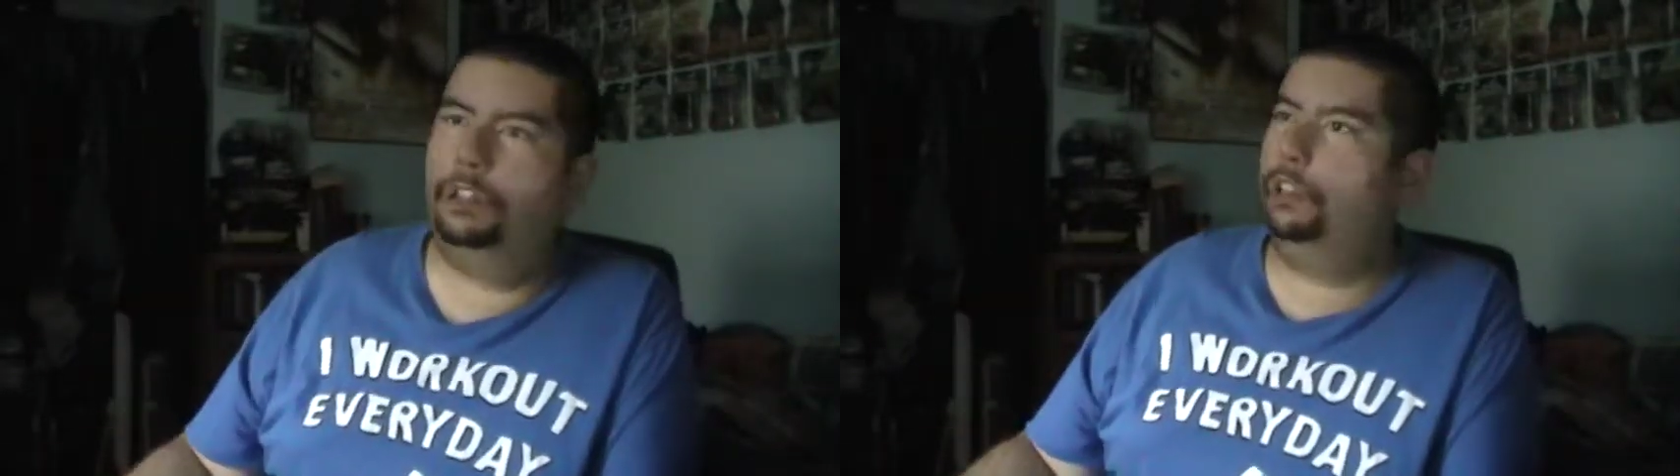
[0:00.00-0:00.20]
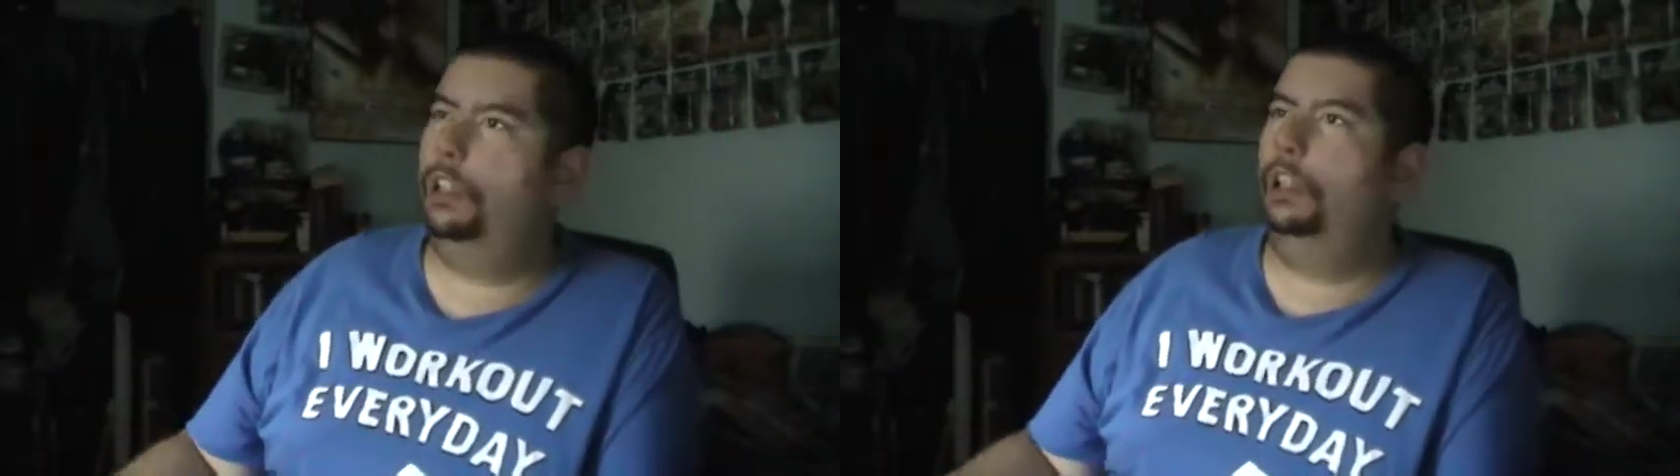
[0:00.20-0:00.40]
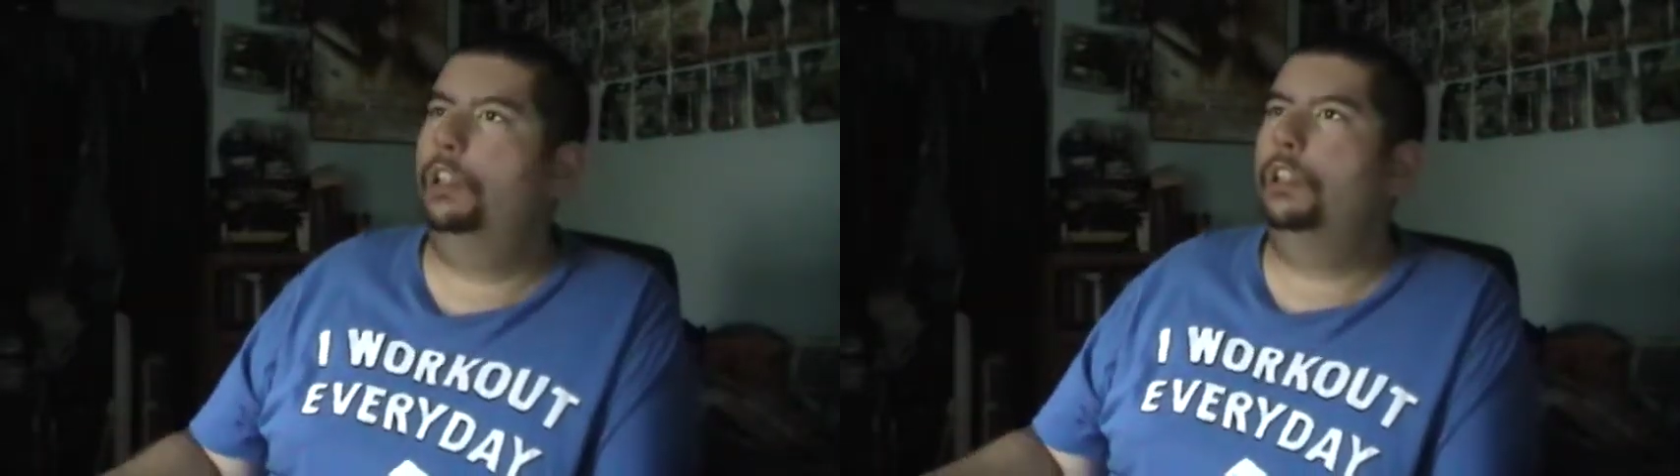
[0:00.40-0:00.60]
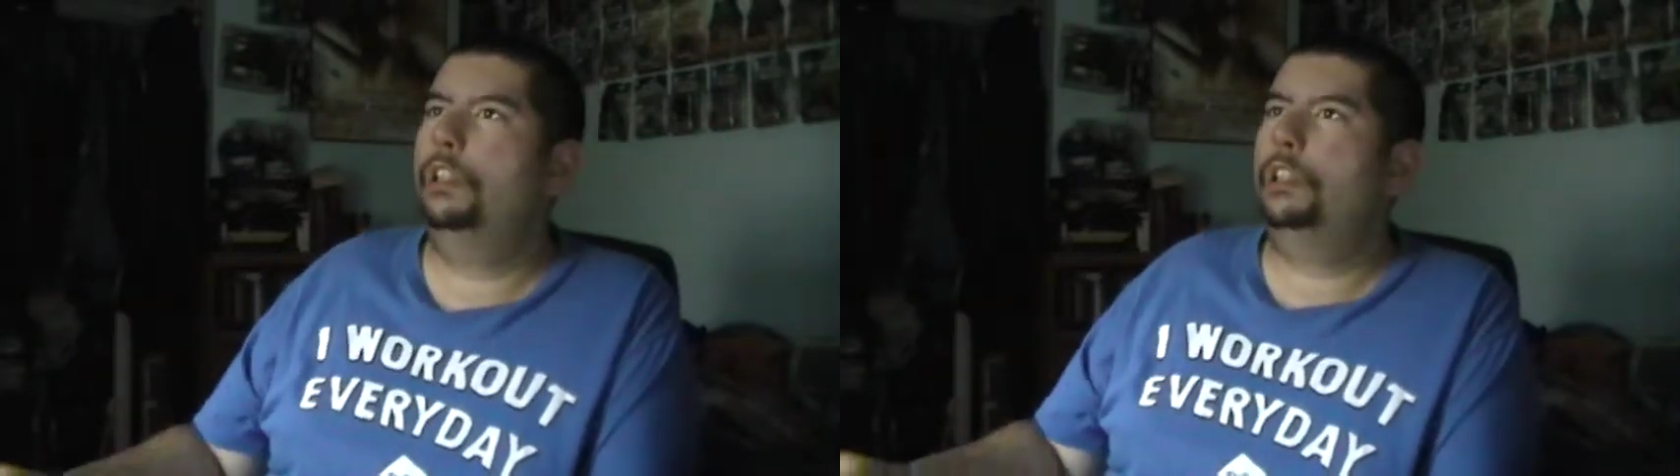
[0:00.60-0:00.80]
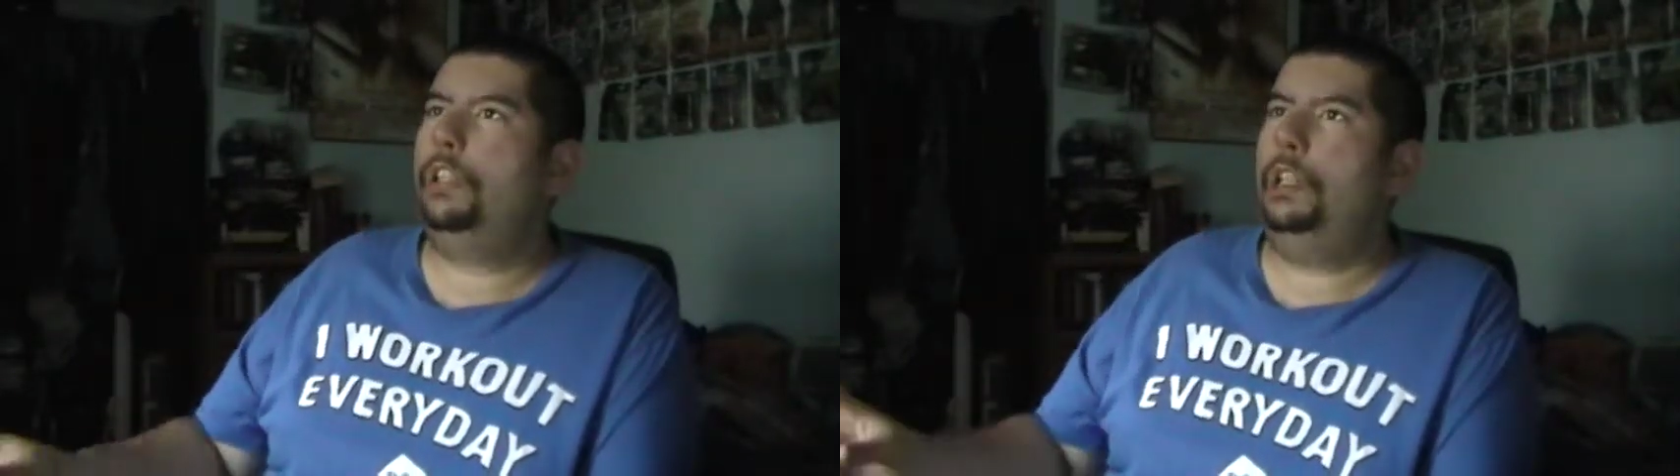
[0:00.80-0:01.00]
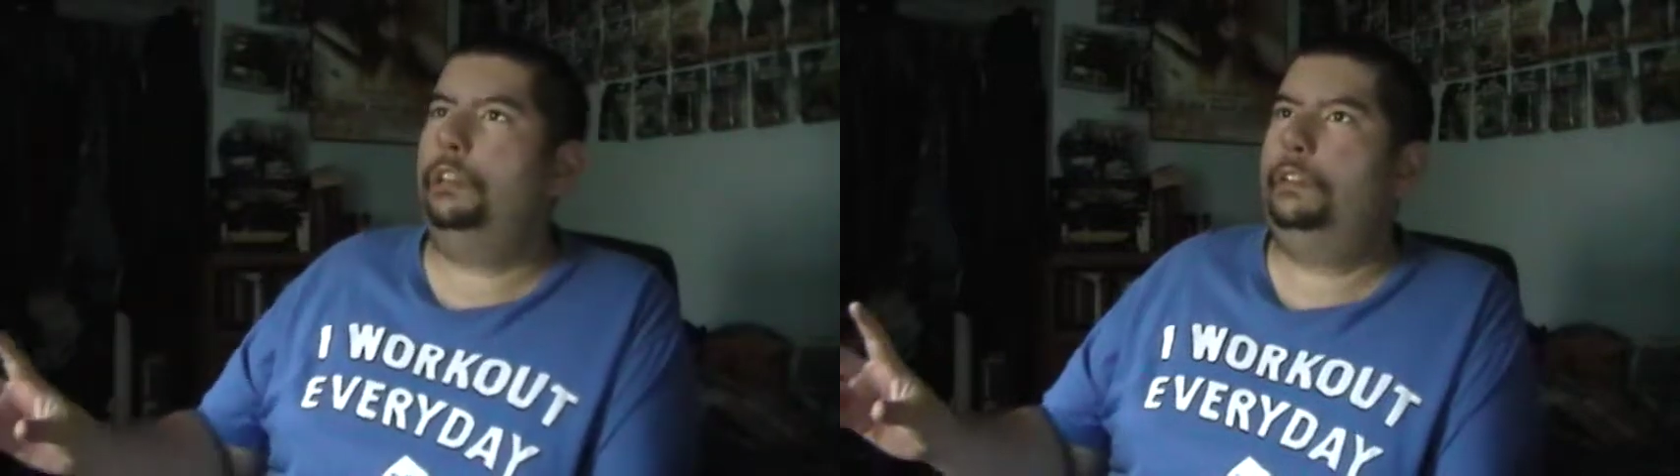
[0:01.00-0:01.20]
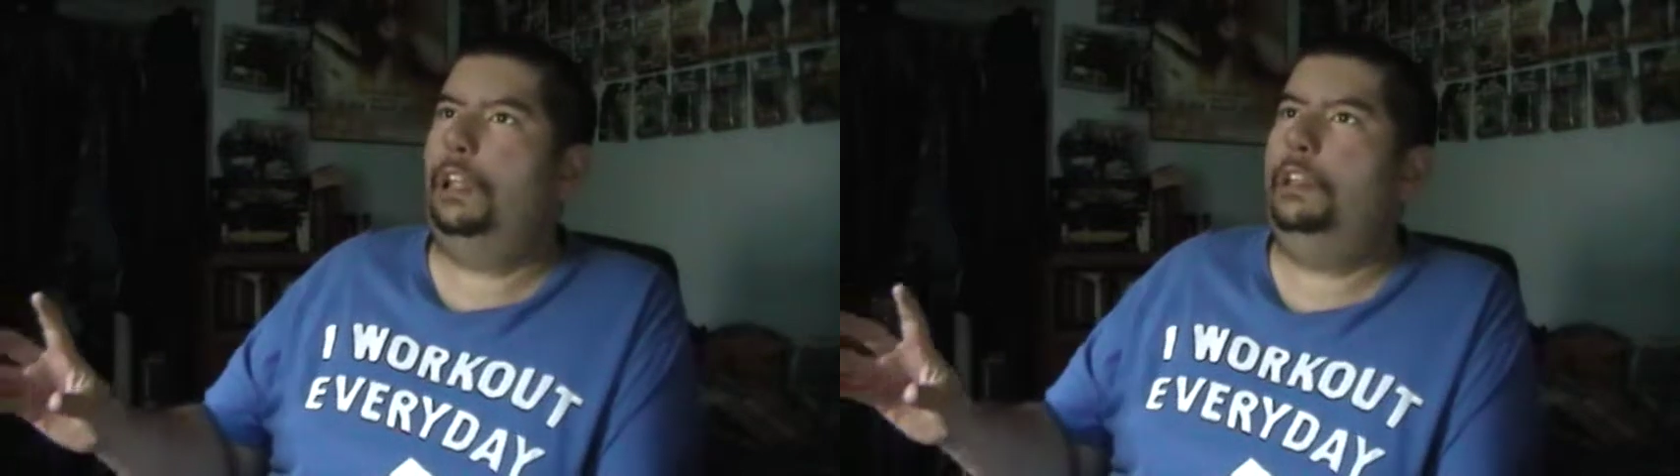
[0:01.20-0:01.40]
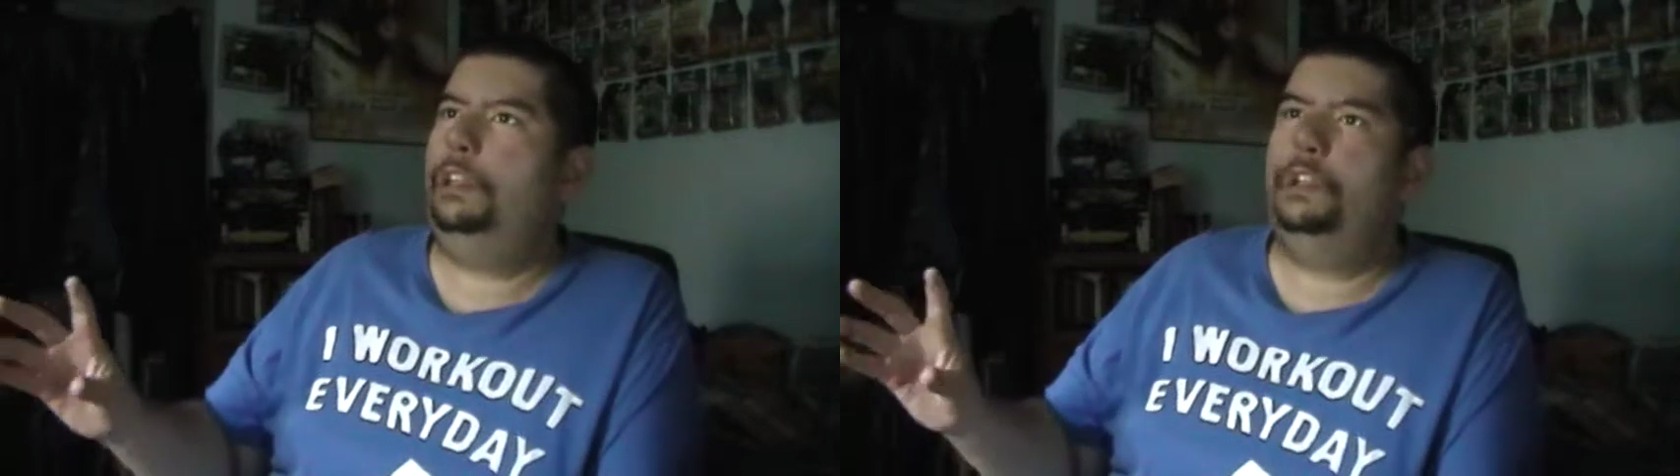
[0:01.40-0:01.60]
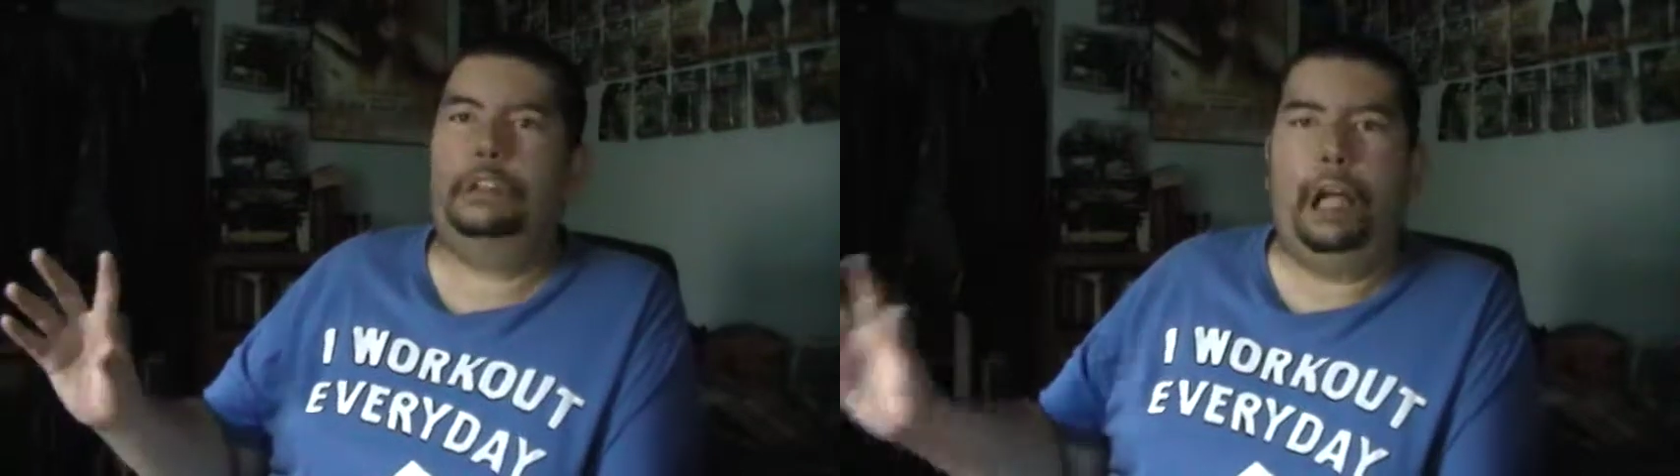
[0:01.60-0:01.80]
It's a Tasmanian